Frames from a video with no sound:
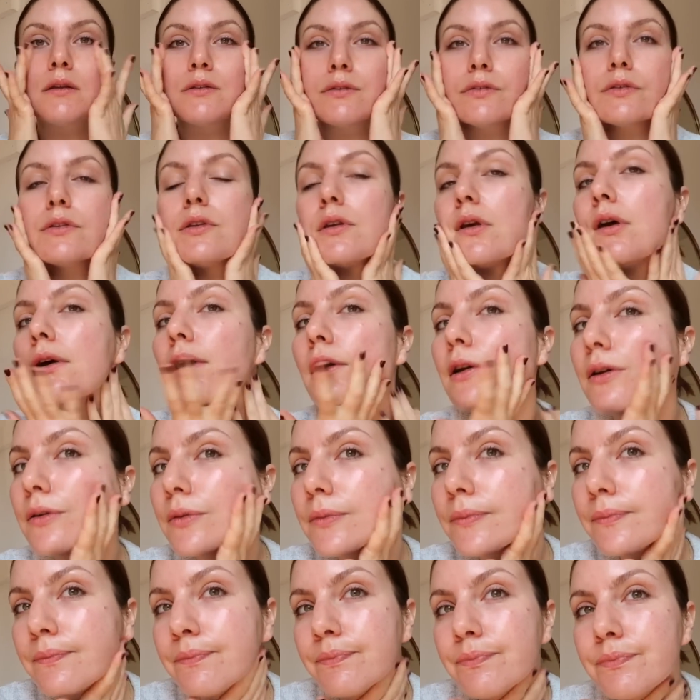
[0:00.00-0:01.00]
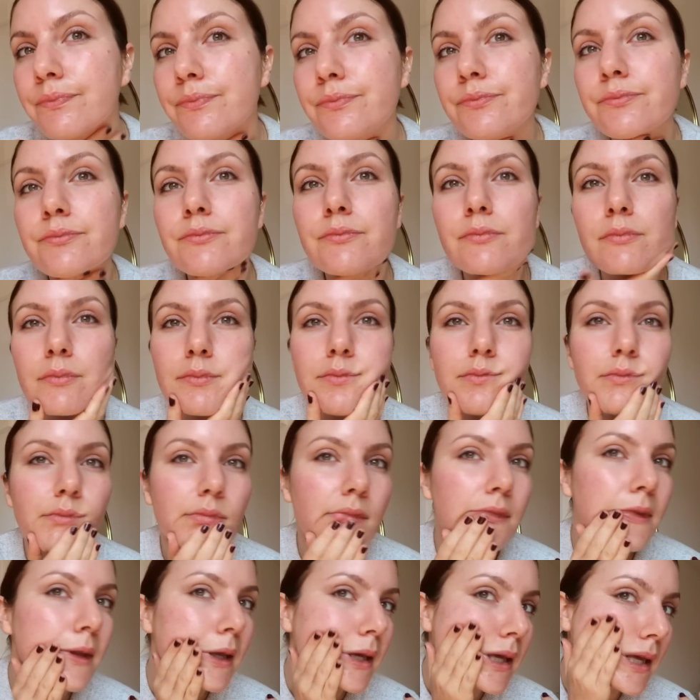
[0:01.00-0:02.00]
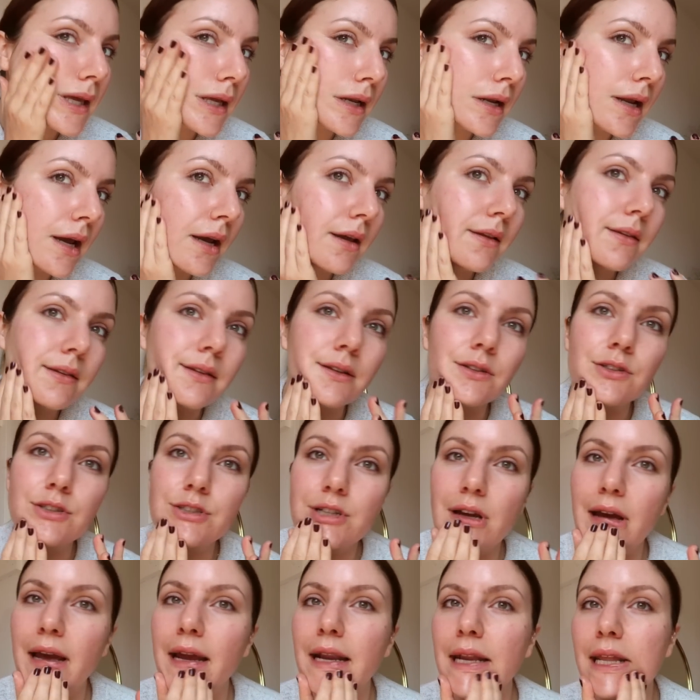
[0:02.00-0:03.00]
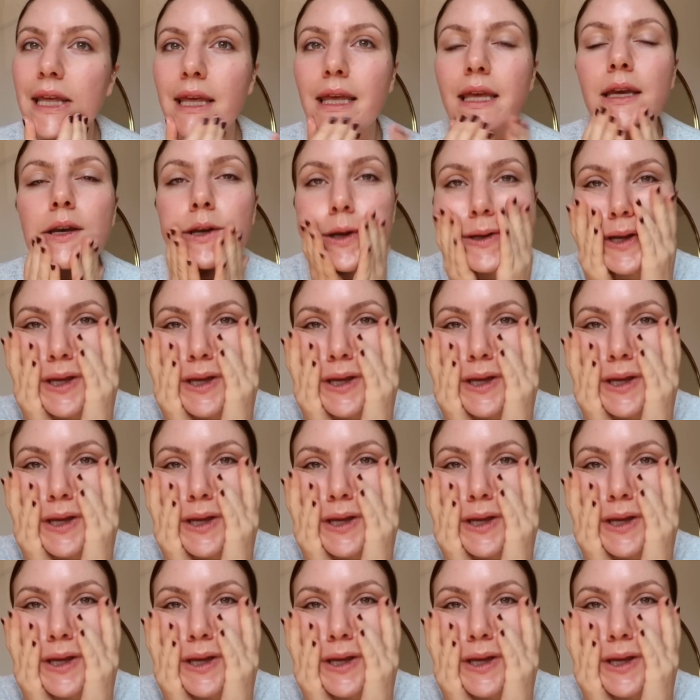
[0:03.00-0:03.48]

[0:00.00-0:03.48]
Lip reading: So looking nice and shiny.